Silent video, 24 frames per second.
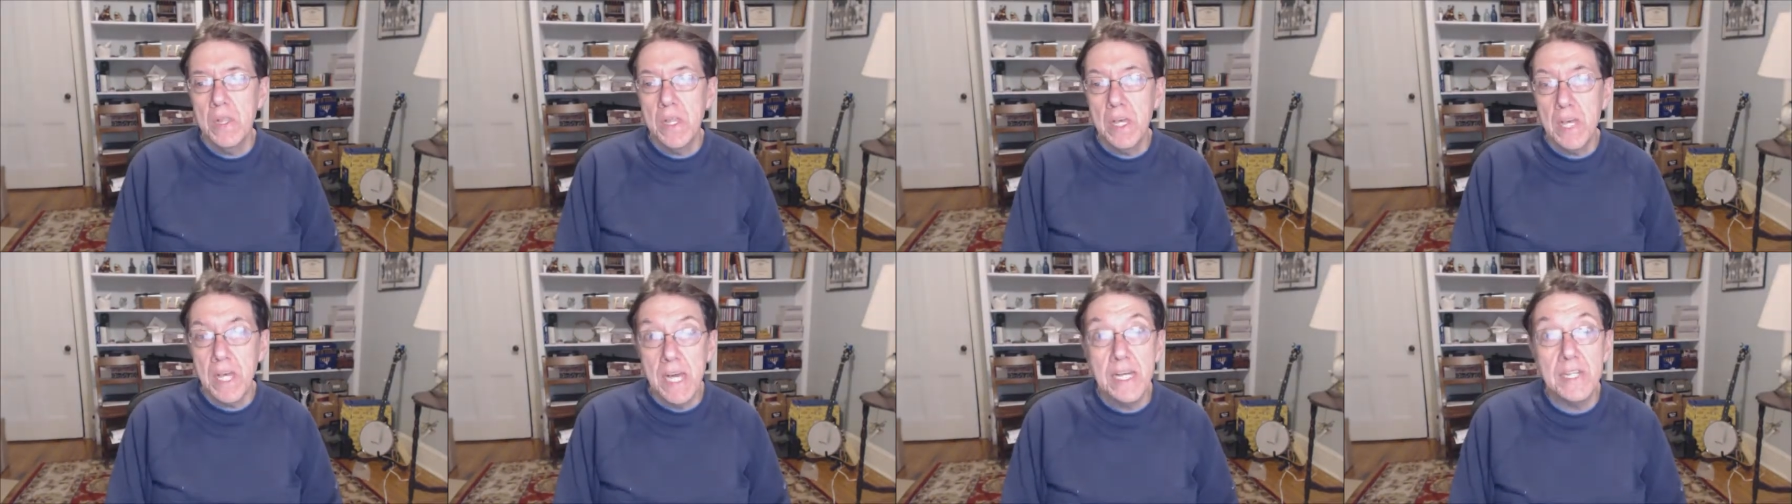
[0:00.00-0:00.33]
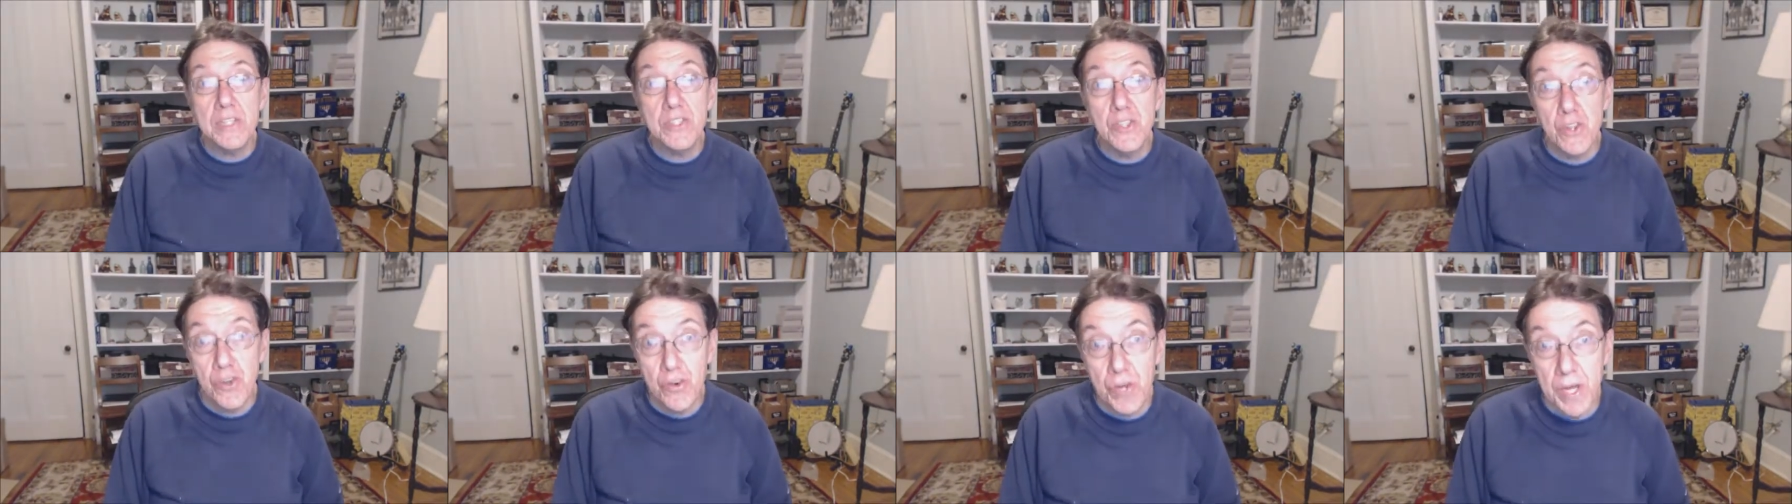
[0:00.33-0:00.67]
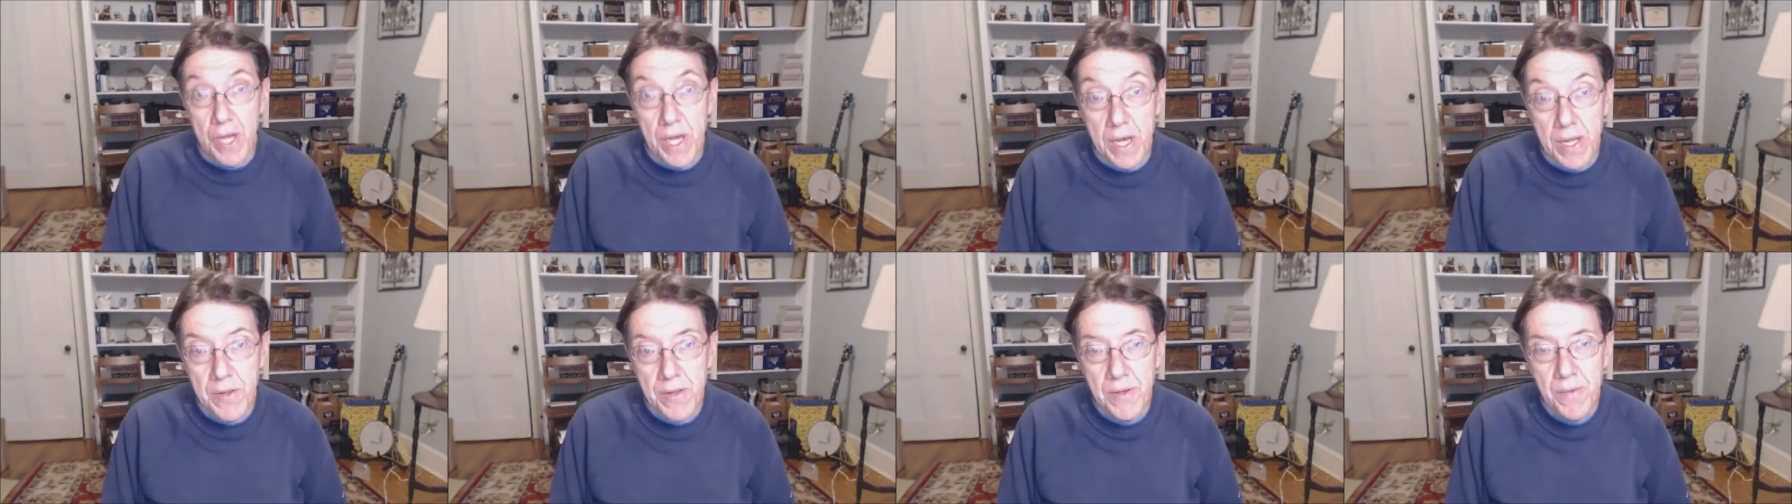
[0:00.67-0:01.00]
the
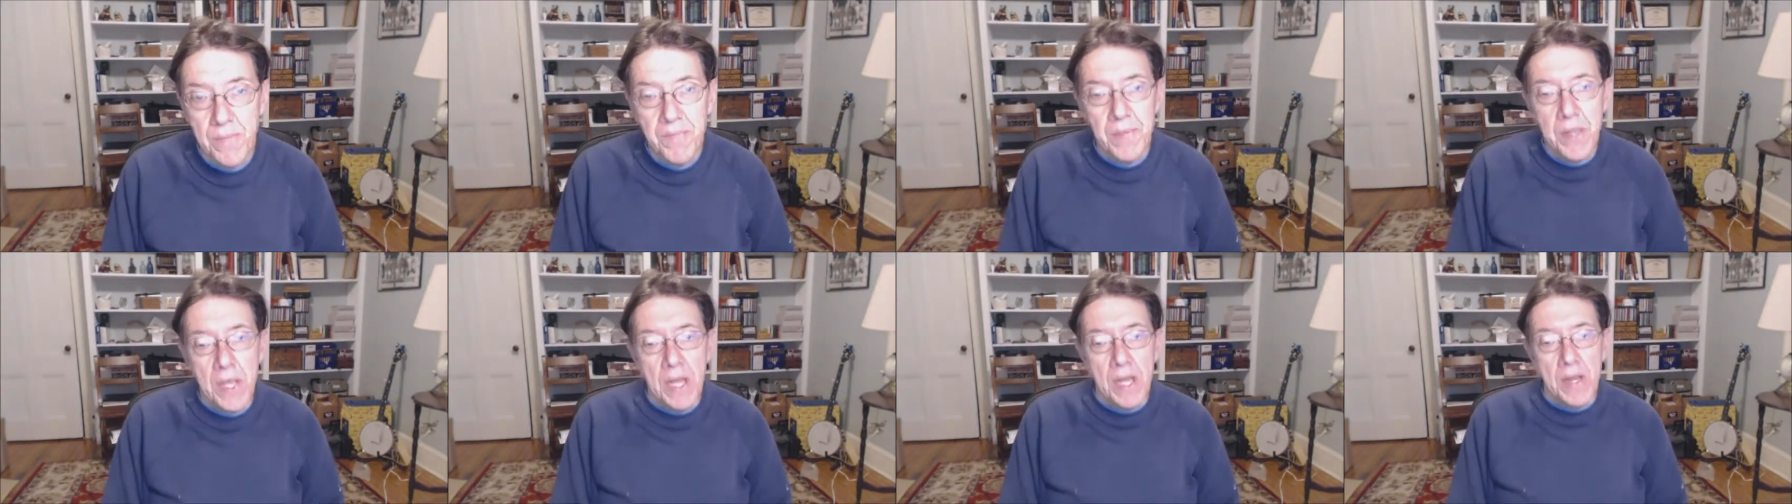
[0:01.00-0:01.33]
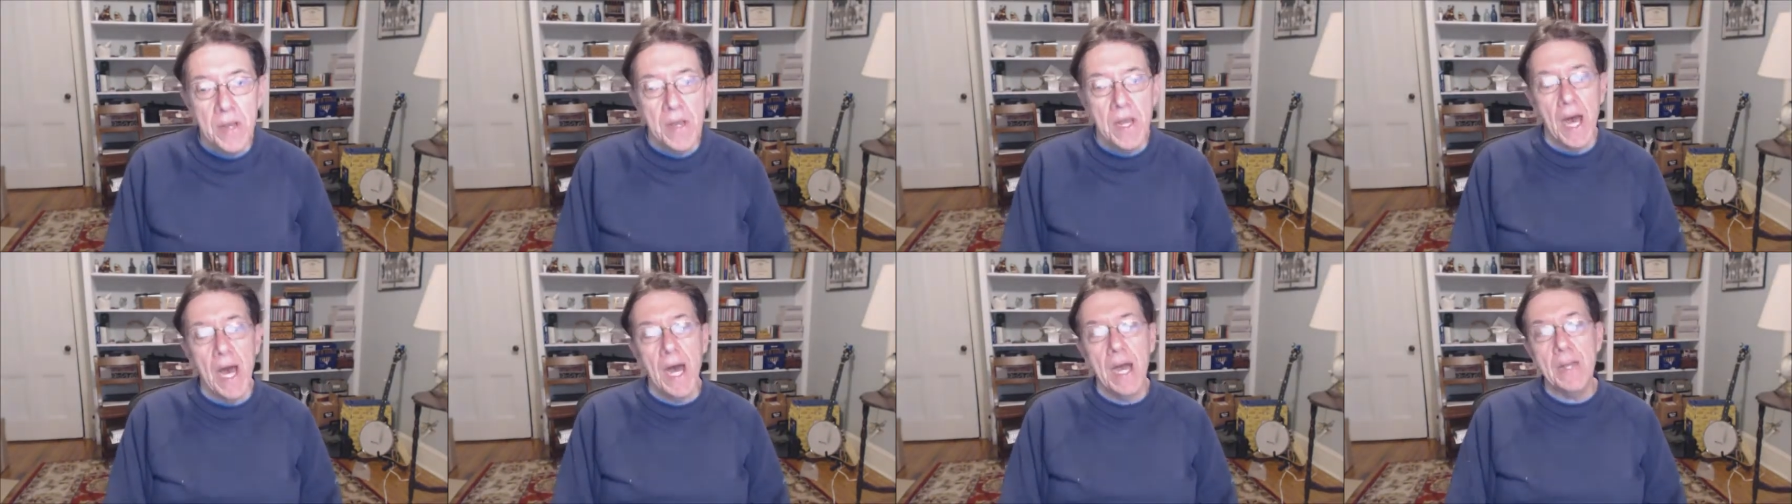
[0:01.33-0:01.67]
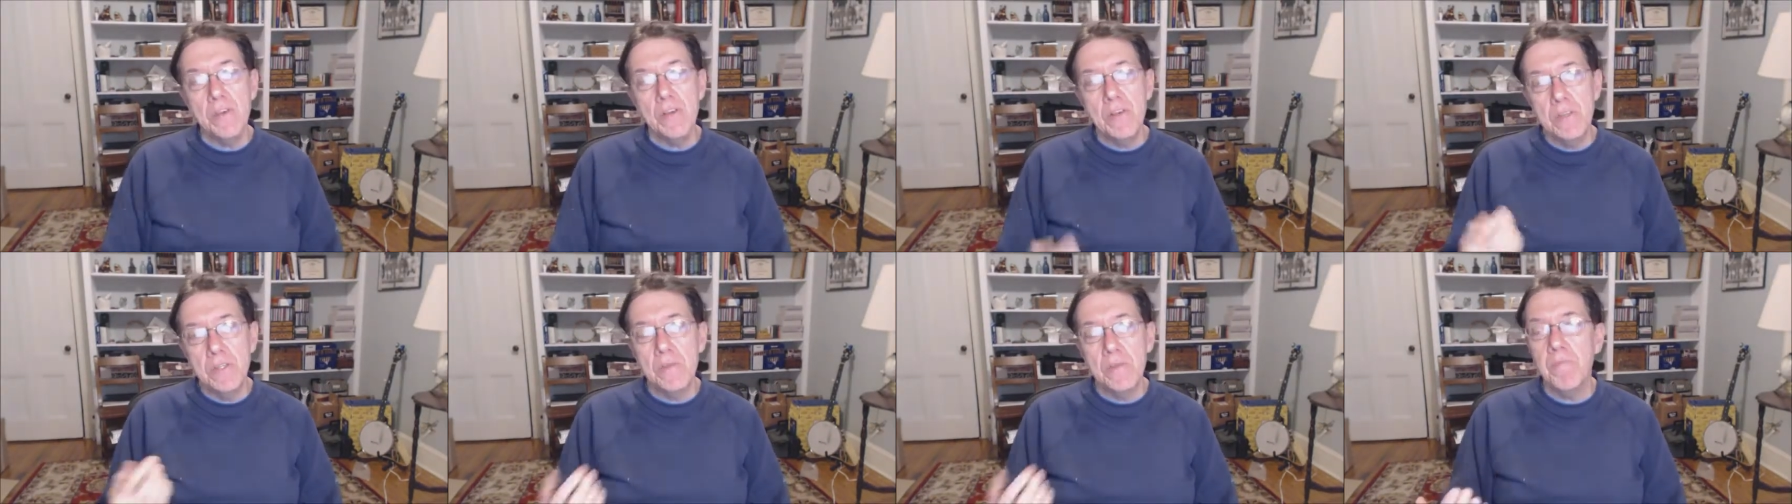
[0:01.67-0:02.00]
internet. Now
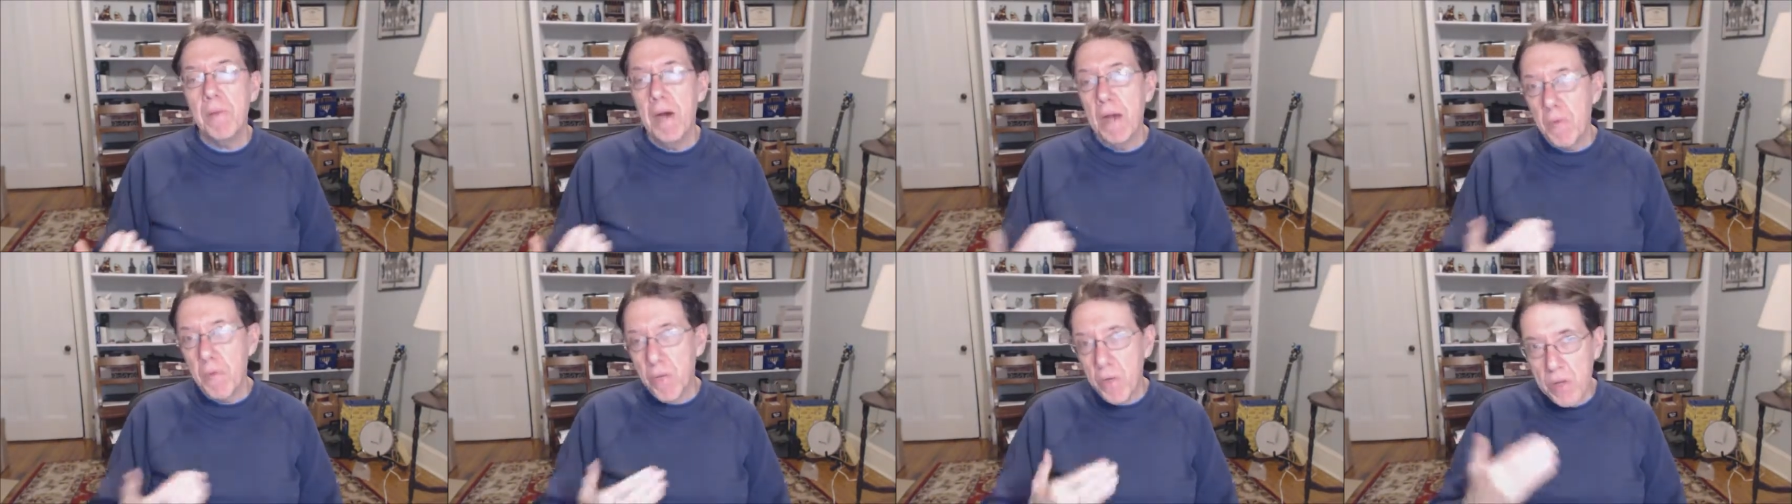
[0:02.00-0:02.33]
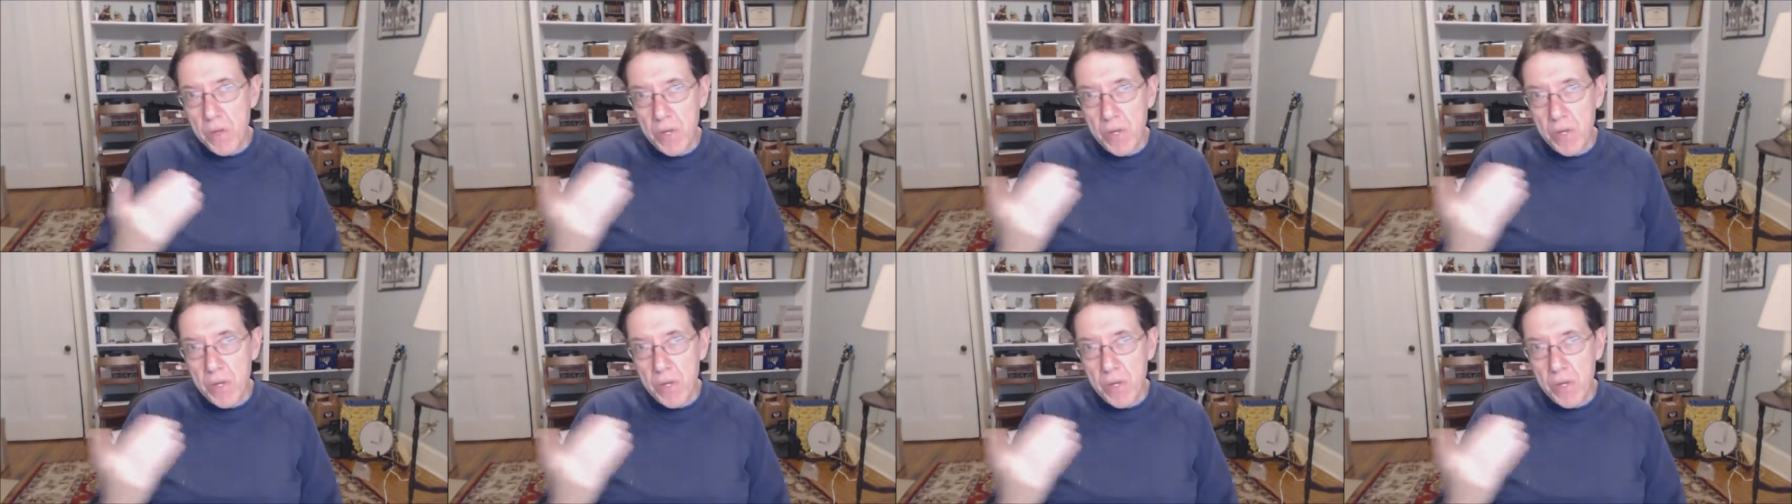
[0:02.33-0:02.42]
I use my